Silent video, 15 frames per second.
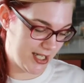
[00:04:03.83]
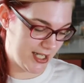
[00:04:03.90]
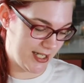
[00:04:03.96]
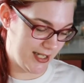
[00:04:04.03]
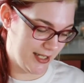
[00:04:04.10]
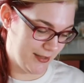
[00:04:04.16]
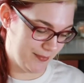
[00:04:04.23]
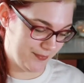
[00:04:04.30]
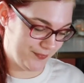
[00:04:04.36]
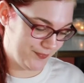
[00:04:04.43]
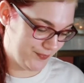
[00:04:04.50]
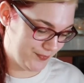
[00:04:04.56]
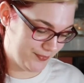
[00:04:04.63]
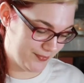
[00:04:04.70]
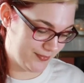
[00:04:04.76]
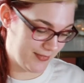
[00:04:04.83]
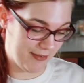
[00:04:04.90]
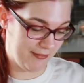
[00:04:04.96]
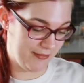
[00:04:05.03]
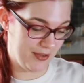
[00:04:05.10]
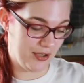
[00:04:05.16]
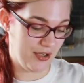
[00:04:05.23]

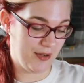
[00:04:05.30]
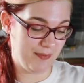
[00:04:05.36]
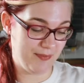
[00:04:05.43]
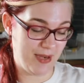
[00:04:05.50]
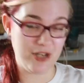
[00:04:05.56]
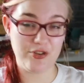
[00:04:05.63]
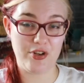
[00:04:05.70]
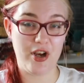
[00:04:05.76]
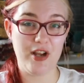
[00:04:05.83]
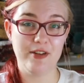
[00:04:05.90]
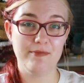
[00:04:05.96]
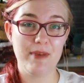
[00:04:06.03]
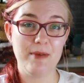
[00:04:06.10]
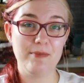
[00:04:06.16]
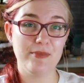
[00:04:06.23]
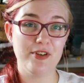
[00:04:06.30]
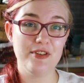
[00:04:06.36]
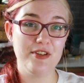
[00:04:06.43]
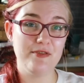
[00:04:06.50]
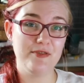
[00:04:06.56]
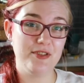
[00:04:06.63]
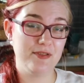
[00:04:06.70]
If you're a Patreon member,
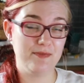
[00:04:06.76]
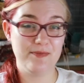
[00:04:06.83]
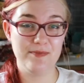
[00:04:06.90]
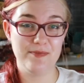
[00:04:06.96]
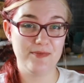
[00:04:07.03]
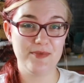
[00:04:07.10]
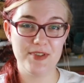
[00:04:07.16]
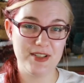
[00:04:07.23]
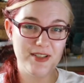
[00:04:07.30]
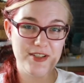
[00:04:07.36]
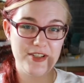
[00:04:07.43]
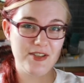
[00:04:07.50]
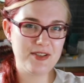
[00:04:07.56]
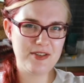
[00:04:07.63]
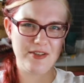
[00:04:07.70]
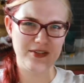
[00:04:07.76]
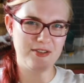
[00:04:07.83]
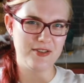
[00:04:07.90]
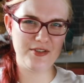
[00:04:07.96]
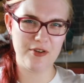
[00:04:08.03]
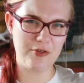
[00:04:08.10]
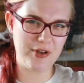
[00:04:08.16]
you just
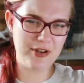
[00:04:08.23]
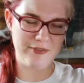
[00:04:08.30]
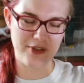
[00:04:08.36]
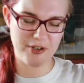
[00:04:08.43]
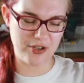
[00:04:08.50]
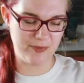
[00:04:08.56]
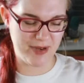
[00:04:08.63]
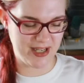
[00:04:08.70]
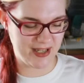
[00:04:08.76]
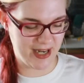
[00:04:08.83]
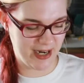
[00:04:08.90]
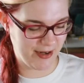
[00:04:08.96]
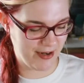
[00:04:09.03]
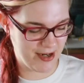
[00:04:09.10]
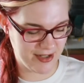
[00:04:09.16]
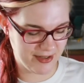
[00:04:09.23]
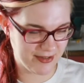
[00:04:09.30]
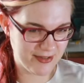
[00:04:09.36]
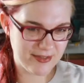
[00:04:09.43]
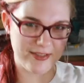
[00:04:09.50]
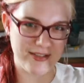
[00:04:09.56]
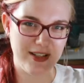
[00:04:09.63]
go give all your money to Erin.
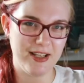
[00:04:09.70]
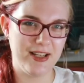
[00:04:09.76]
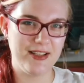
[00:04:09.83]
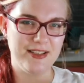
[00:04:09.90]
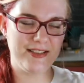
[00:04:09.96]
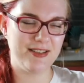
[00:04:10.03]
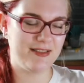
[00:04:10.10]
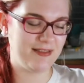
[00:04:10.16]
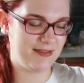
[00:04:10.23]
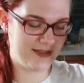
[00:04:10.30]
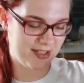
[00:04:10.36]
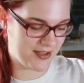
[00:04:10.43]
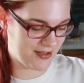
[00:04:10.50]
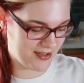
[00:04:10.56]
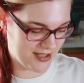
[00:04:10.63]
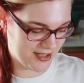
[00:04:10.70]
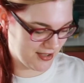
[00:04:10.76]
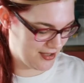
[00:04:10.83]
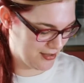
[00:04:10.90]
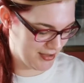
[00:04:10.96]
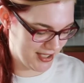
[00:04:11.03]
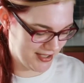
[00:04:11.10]
Just
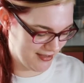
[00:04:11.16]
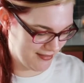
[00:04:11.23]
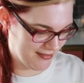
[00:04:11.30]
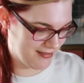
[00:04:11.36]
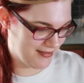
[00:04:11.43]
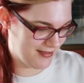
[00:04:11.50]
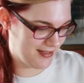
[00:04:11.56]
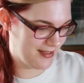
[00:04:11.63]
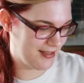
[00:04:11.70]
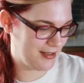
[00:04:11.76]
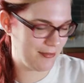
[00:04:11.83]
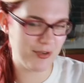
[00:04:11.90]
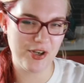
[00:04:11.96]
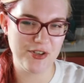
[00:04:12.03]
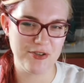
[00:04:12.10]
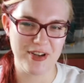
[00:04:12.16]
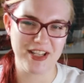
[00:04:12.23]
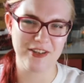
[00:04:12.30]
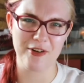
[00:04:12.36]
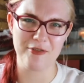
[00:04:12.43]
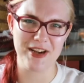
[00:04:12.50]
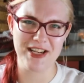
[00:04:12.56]
do it. We're all doing it
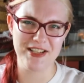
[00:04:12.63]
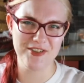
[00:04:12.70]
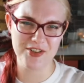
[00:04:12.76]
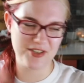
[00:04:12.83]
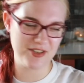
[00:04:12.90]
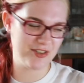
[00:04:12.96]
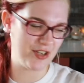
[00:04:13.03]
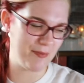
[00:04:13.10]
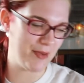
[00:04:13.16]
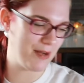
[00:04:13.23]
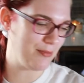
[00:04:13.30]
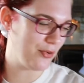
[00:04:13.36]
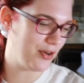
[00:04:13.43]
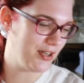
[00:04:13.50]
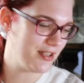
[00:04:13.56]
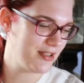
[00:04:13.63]
already. Just jump on board.